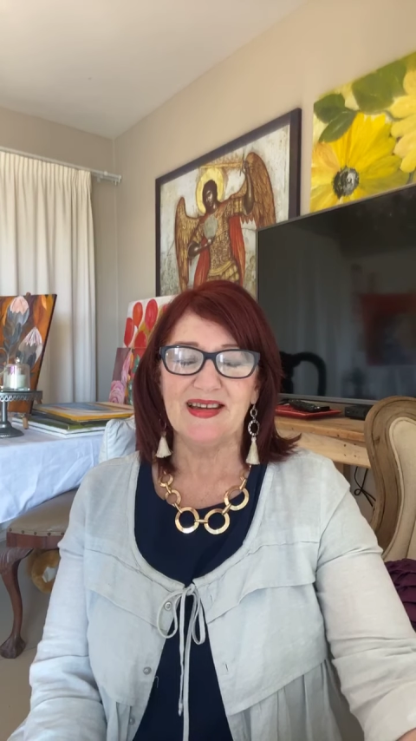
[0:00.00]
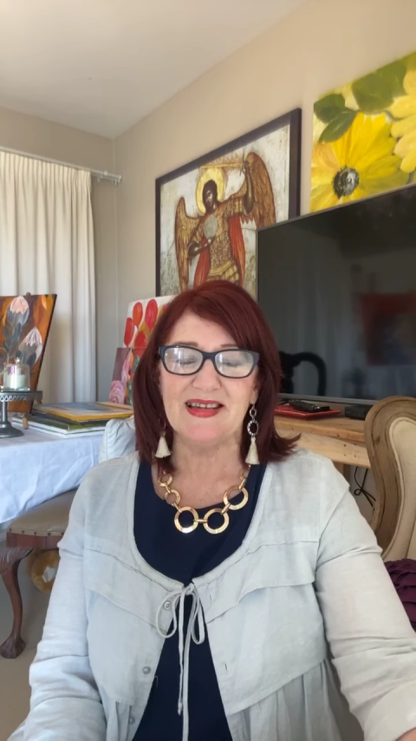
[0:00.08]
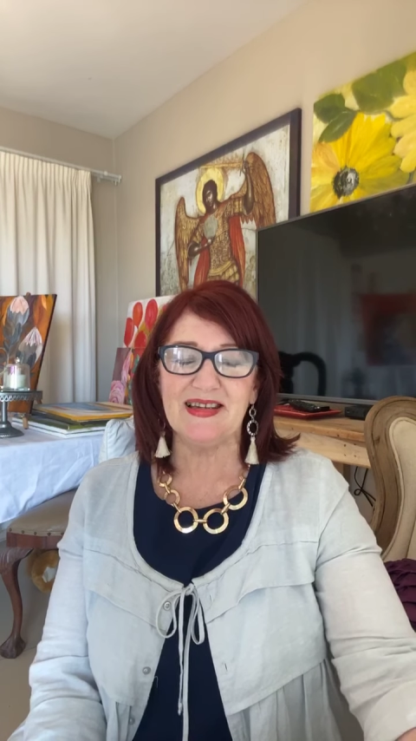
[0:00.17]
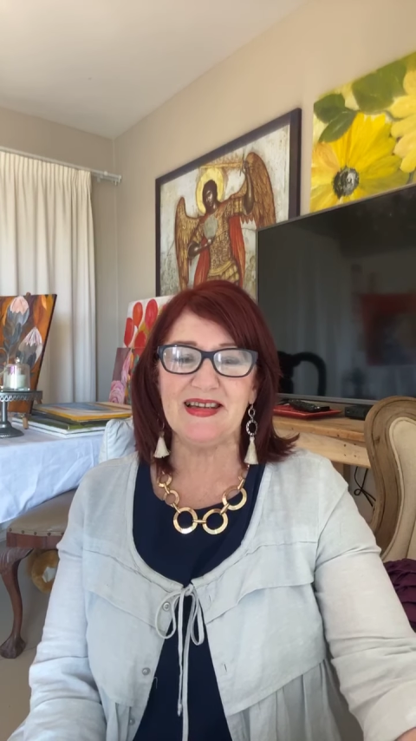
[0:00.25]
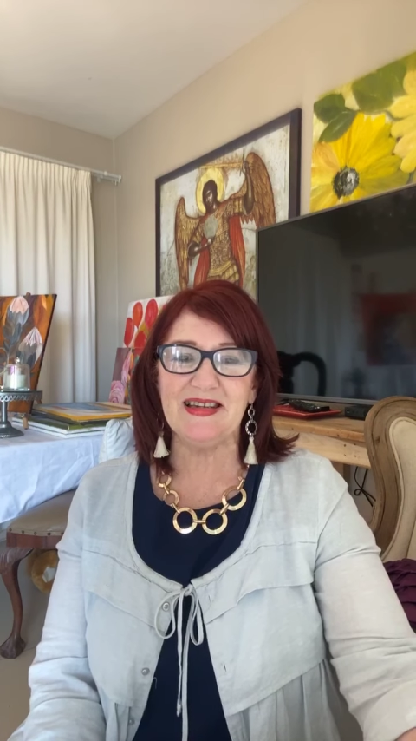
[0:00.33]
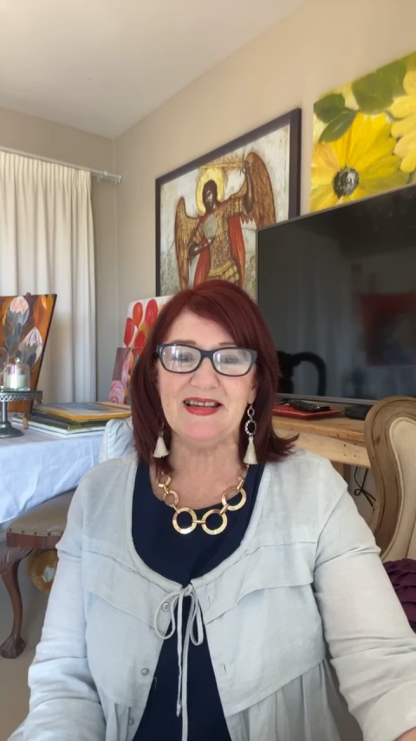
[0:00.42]

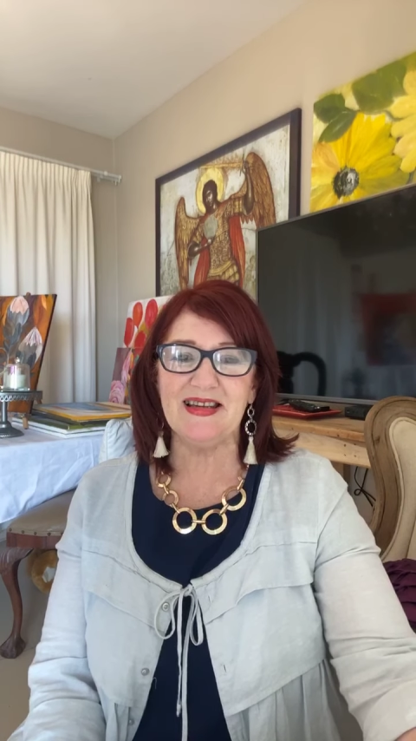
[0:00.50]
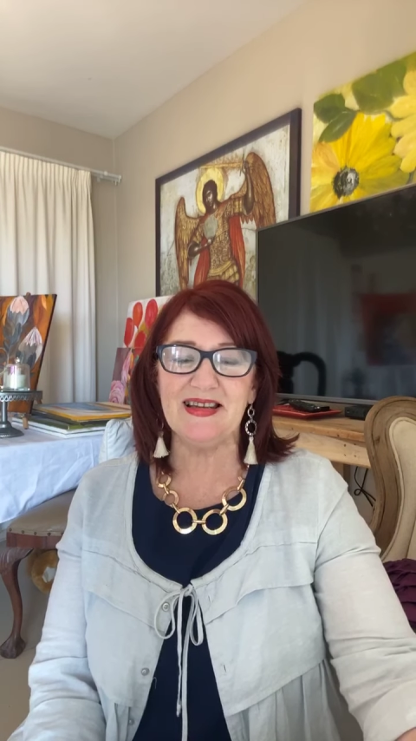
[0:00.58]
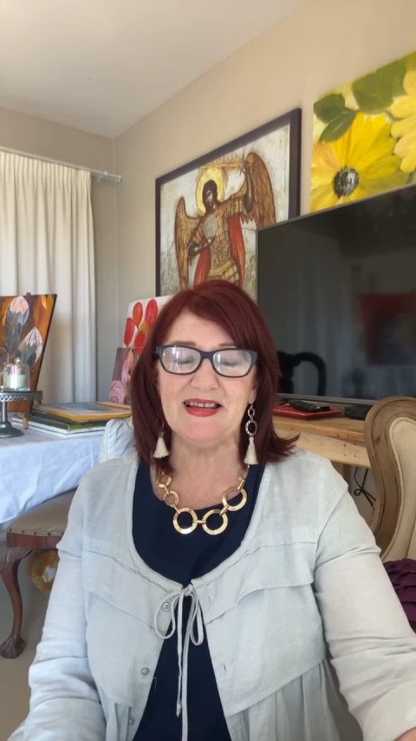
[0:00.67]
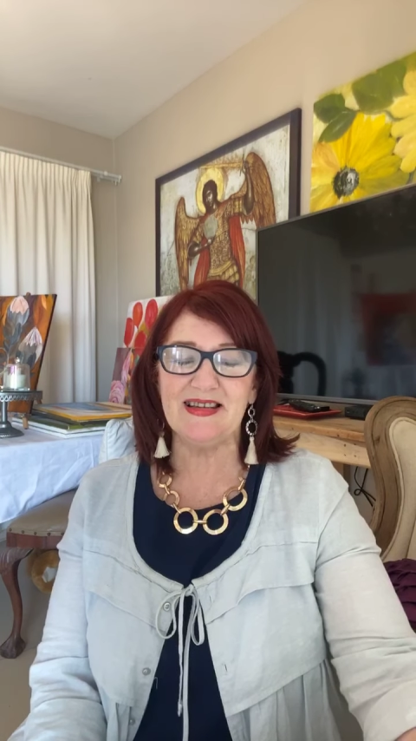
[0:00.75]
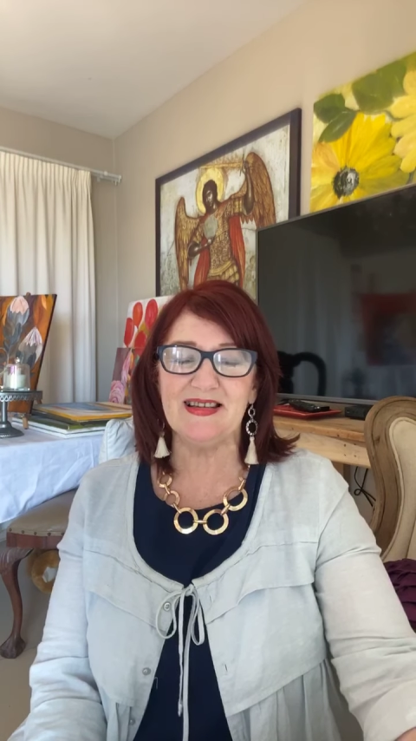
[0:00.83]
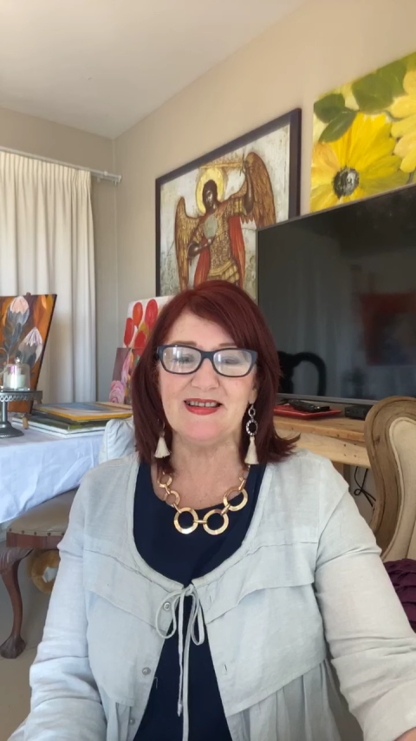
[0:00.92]
he
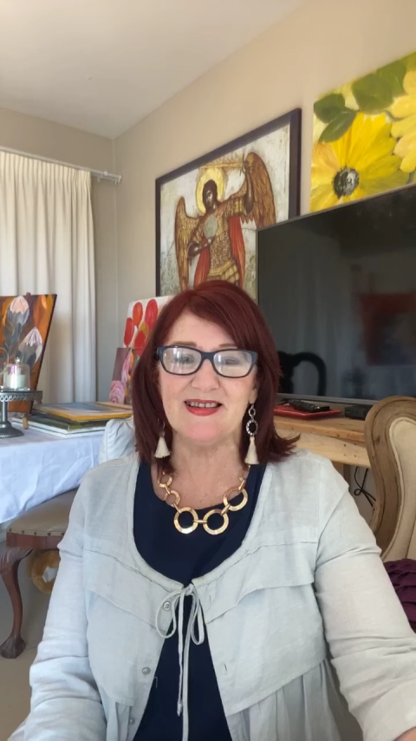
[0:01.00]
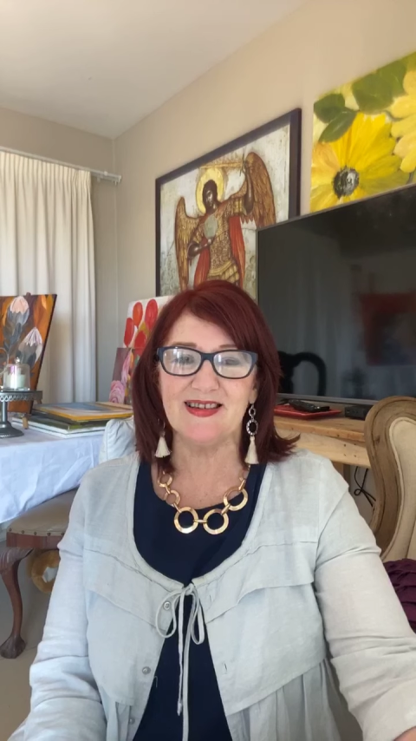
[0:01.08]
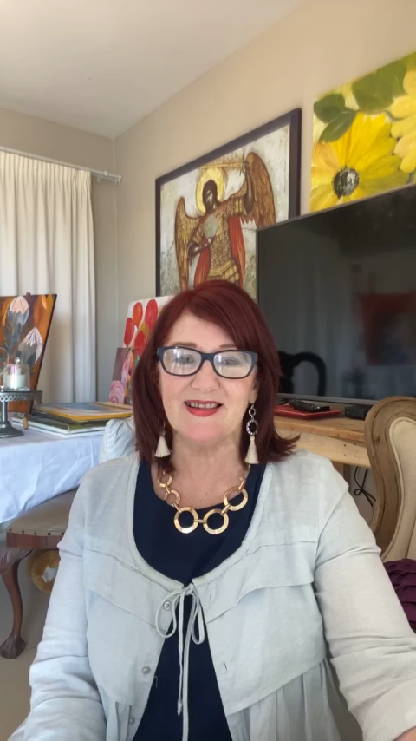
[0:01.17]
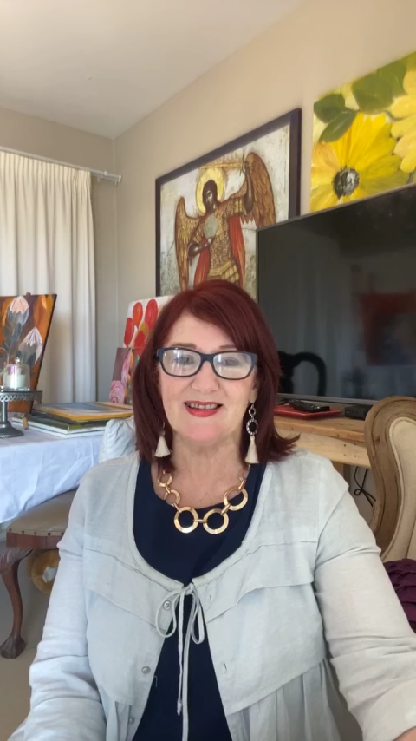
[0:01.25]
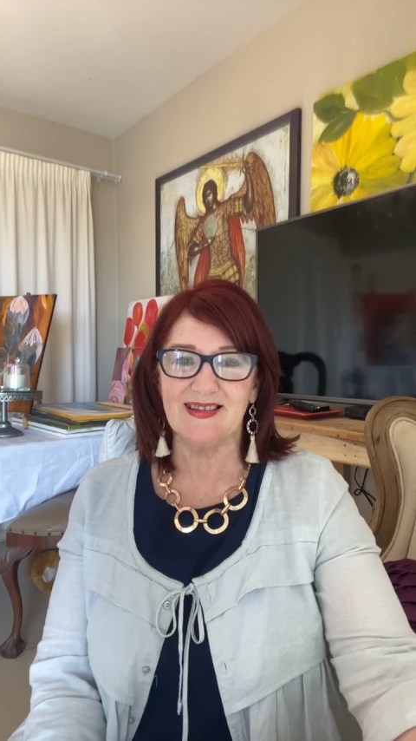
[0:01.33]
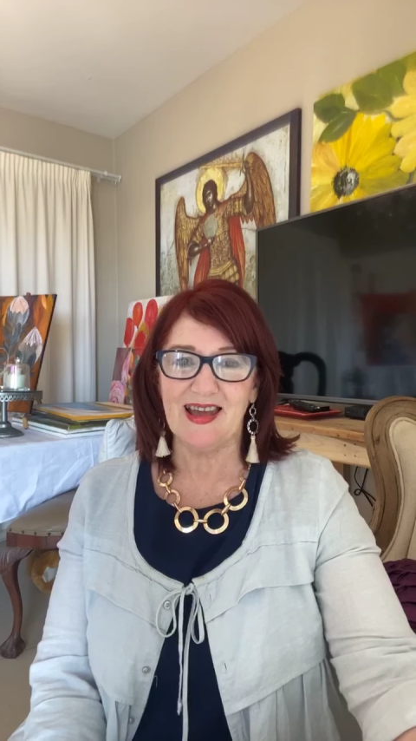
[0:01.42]
is